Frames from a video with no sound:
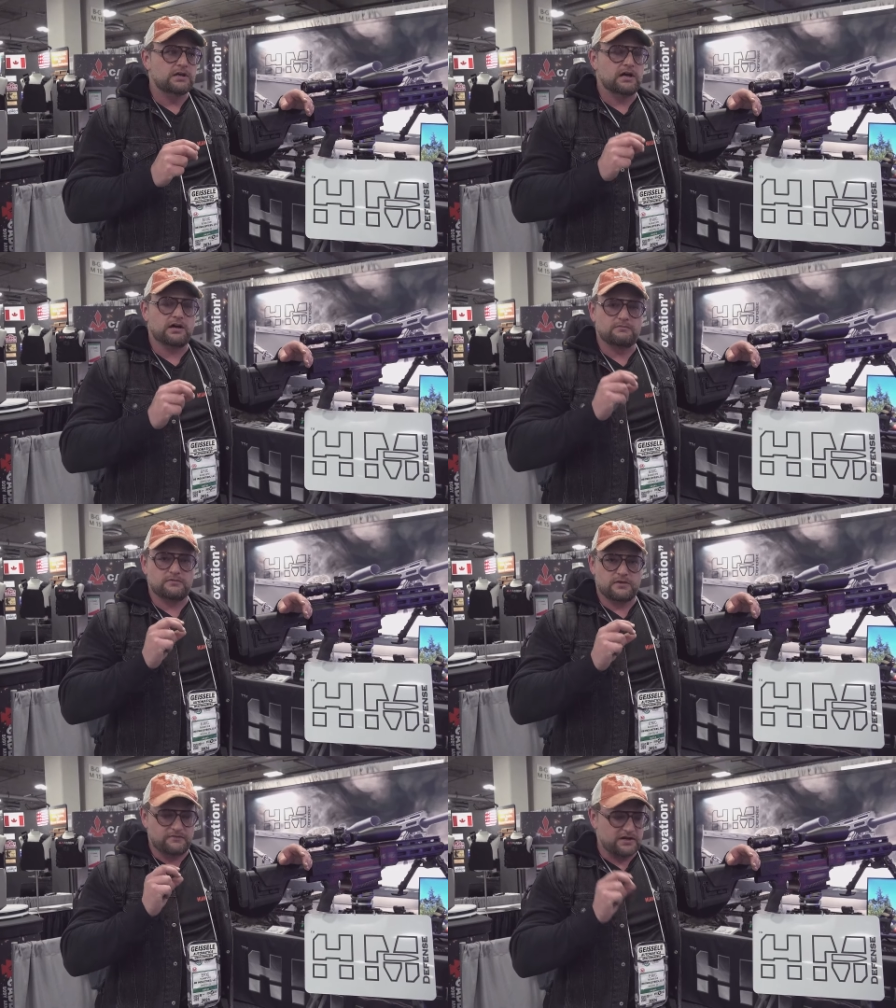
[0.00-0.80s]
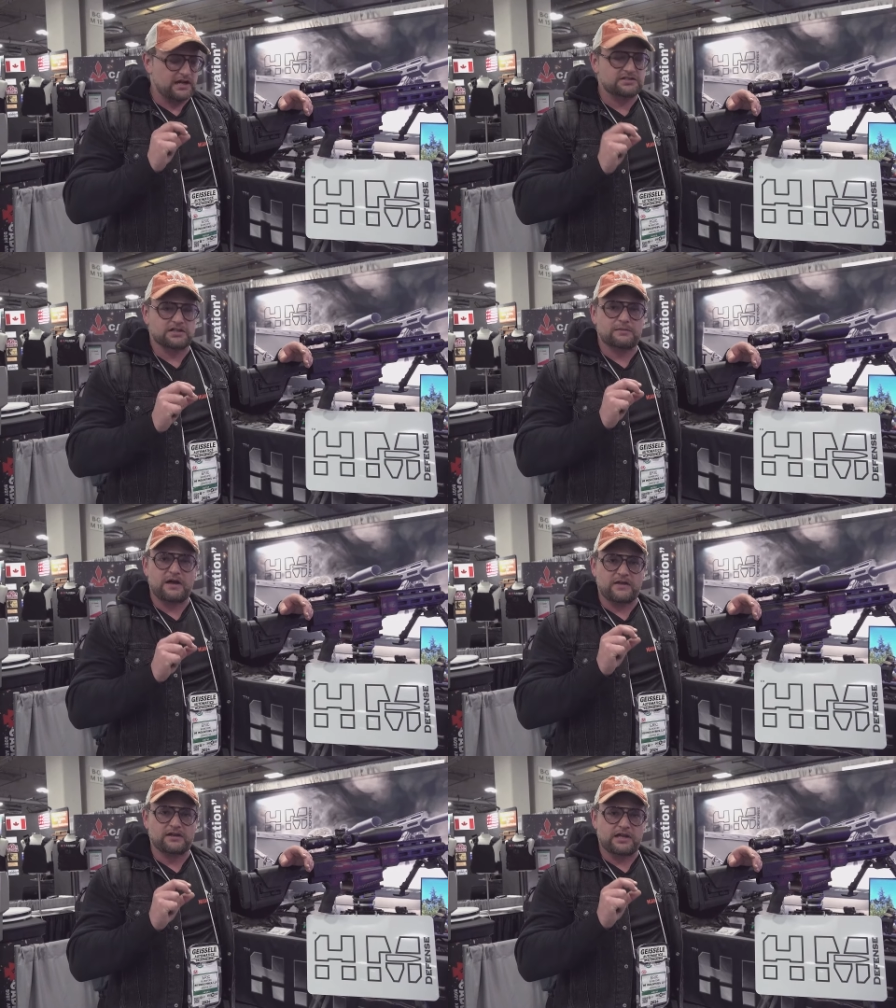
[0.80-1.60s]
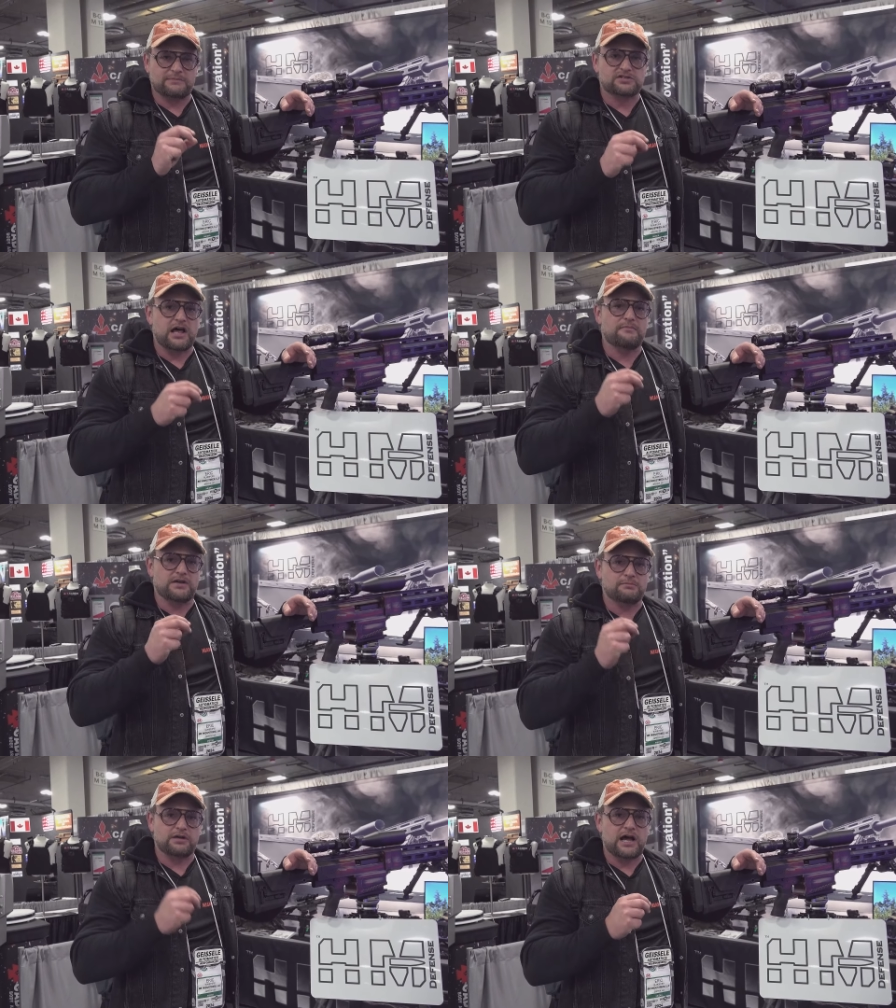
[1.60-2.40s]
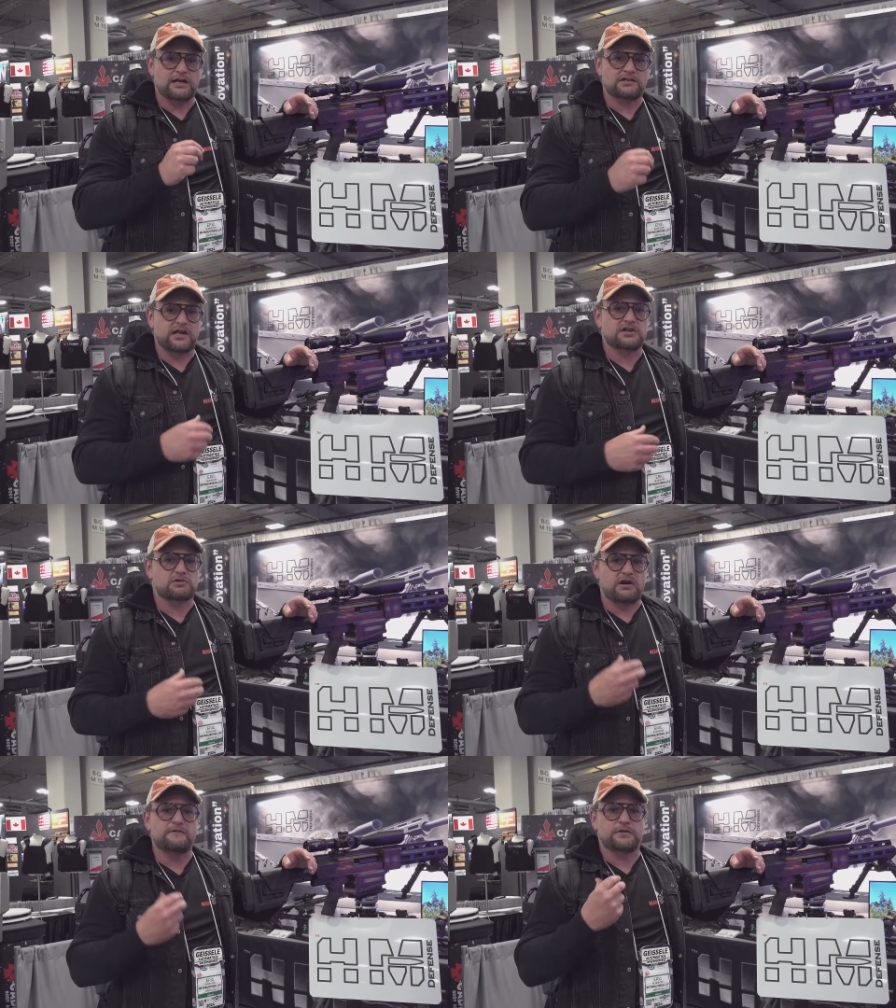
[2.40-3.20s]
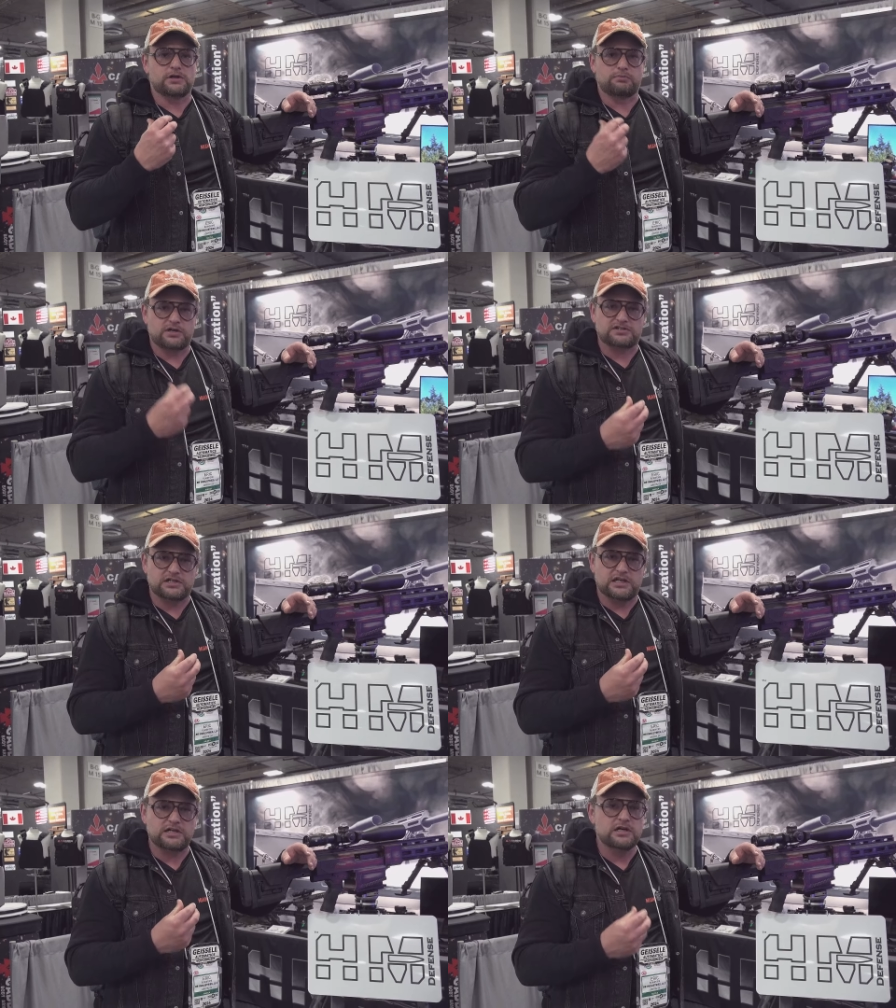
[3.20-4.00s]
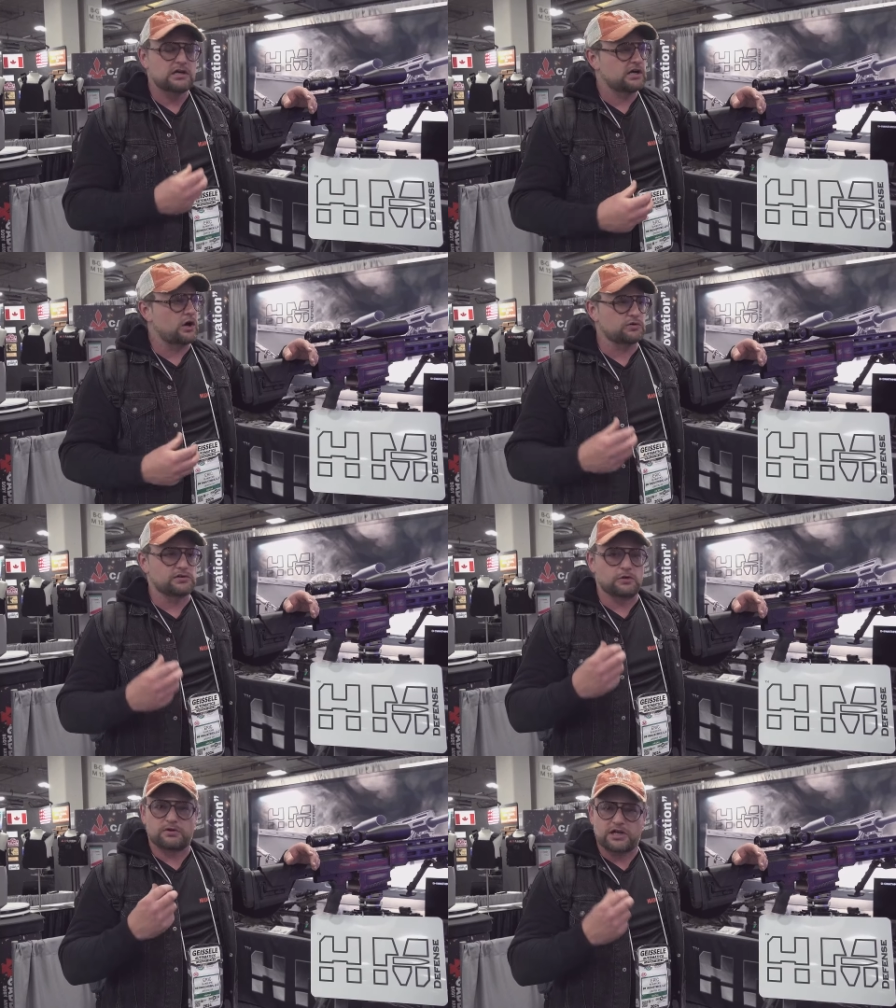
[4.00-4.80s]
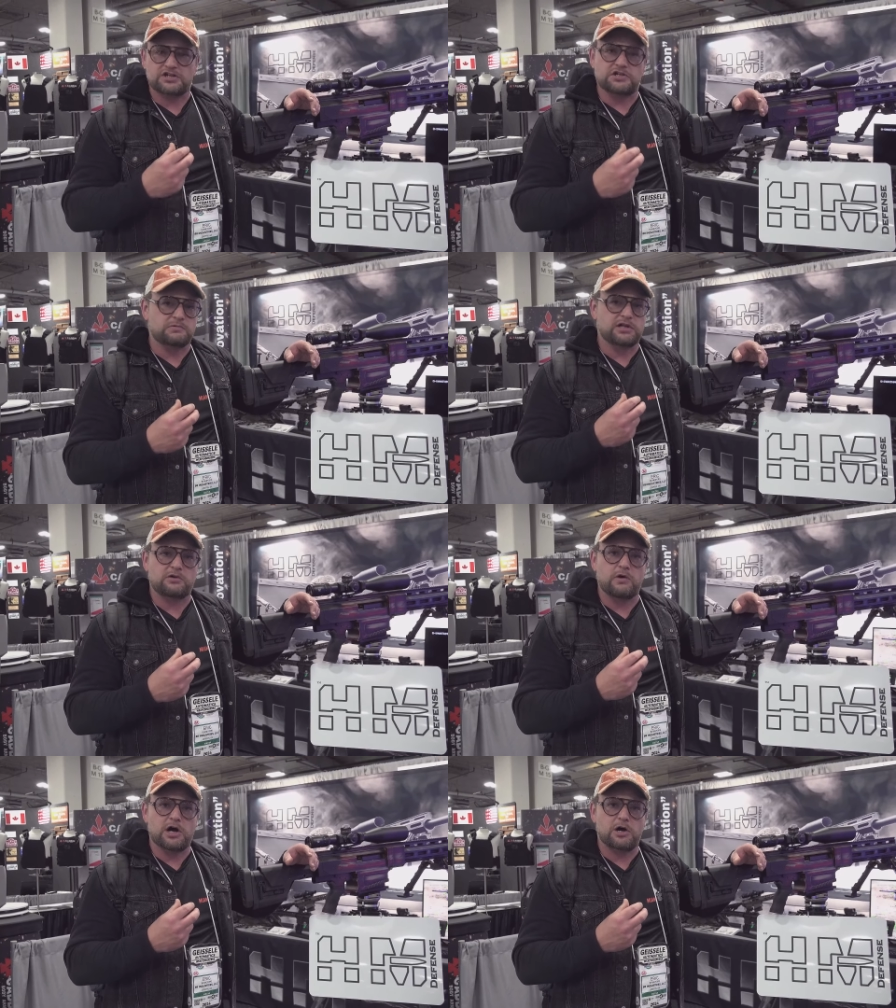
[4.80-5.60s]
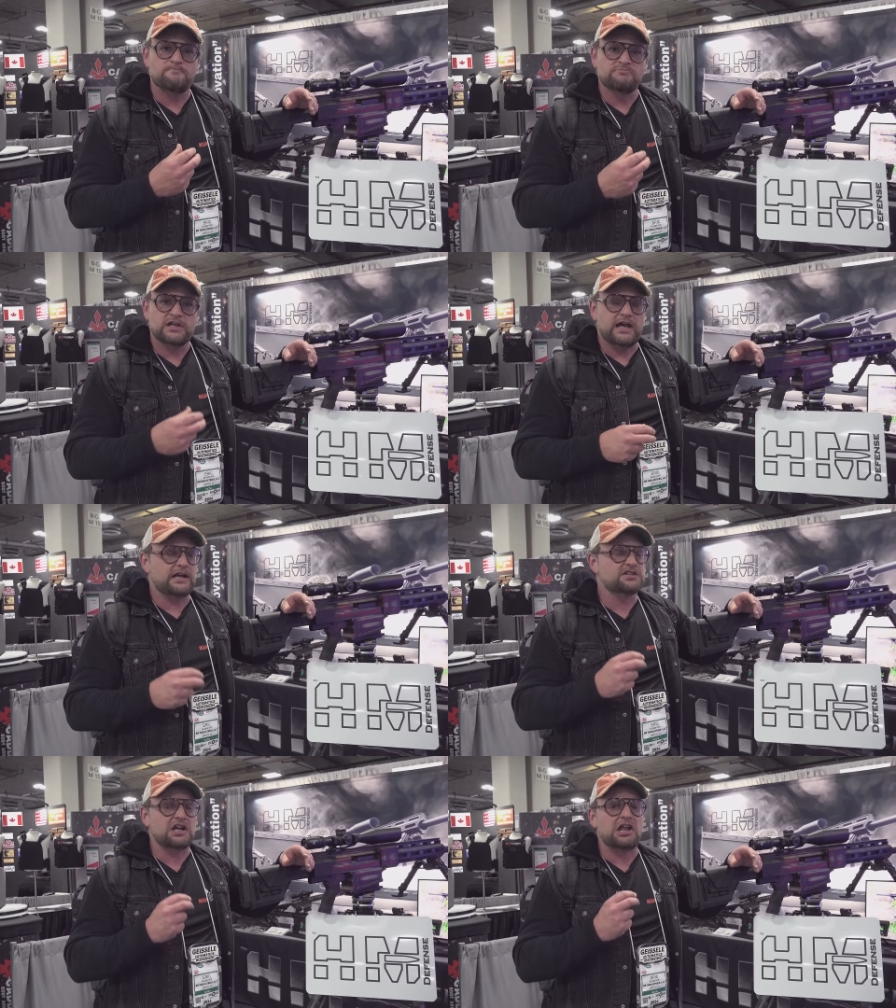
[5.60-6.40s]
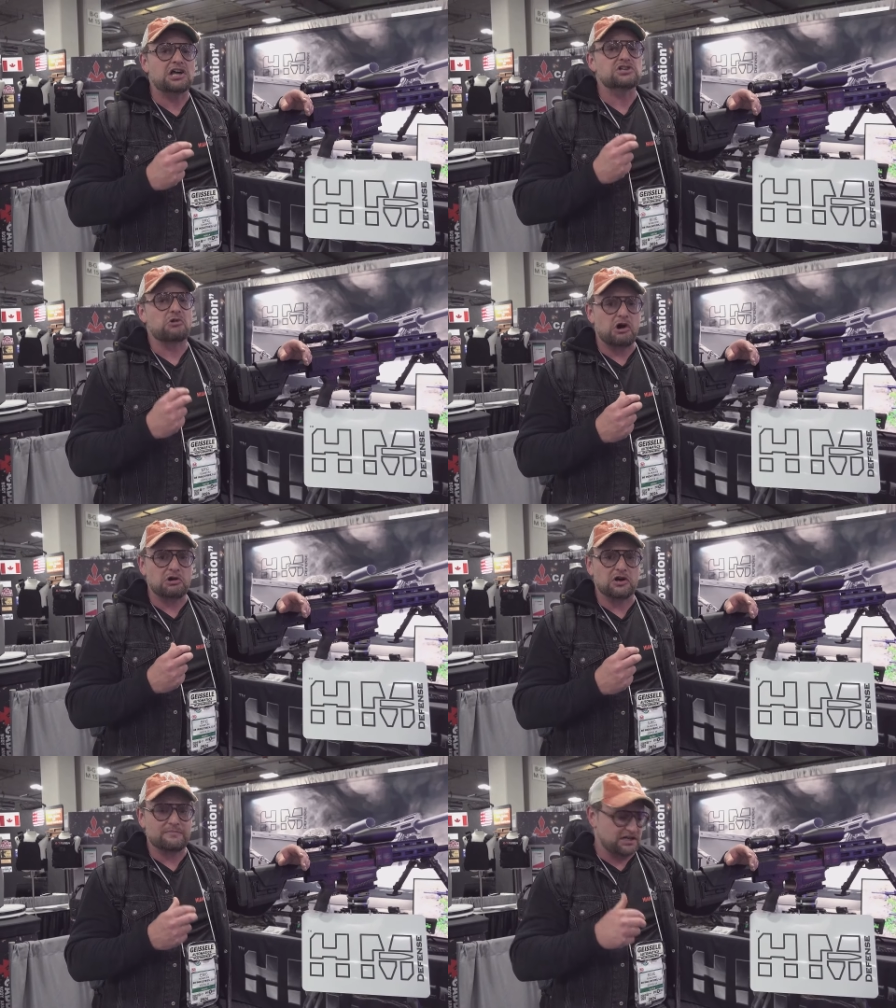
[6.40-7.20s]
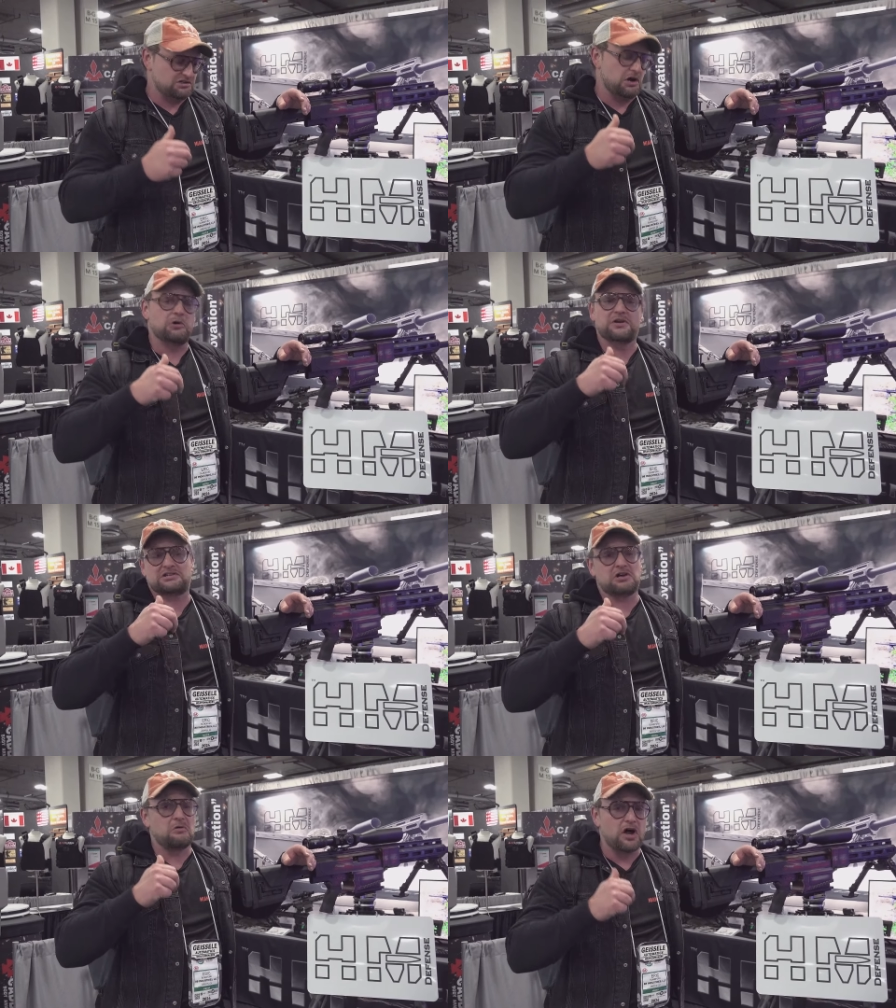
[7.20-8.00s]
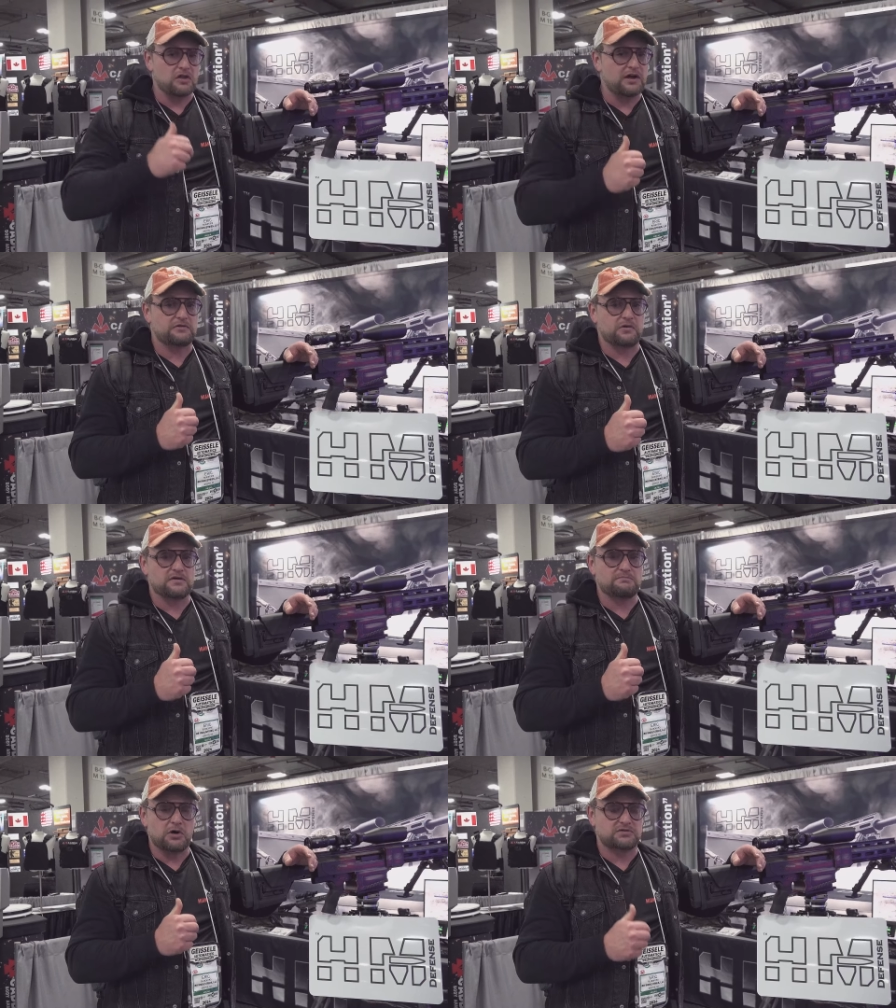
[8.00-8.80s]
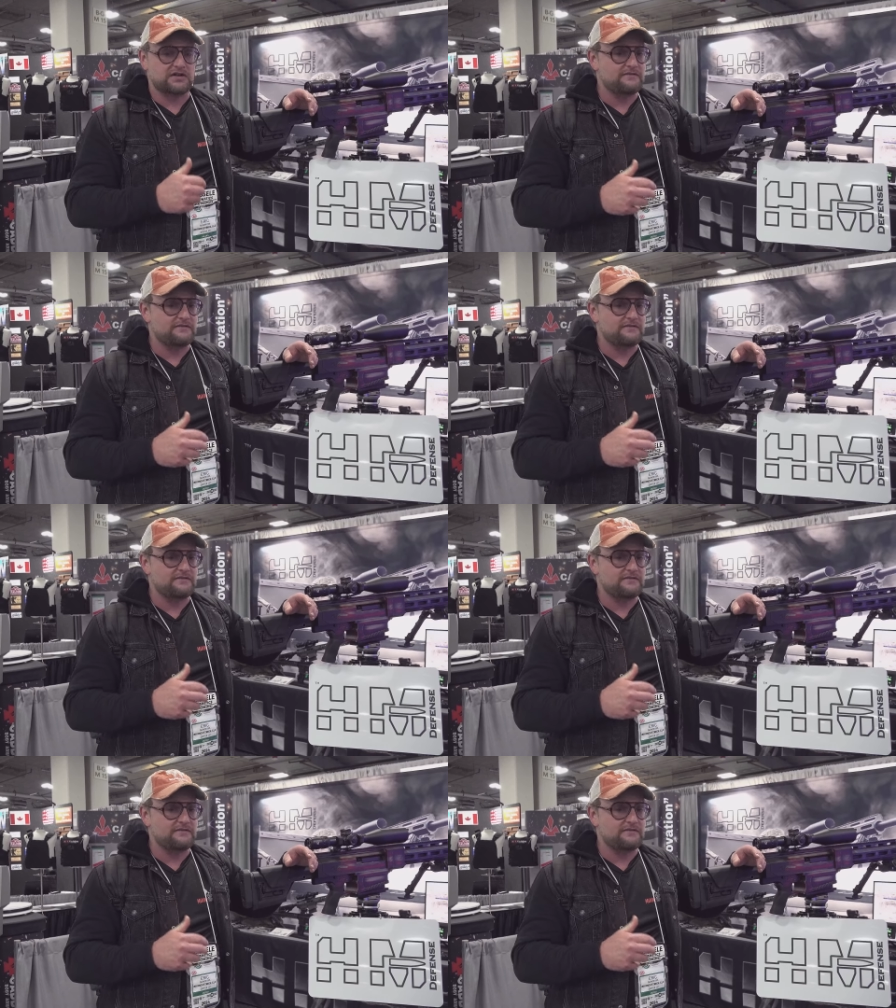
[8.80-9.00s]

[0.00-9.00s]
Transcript: uh, the, the nice thing about that cam slot being blind is that it's great for lubricity, it holds lubrication really well, and it's a lot stronger because the hole doesn't go all the way through the bolts.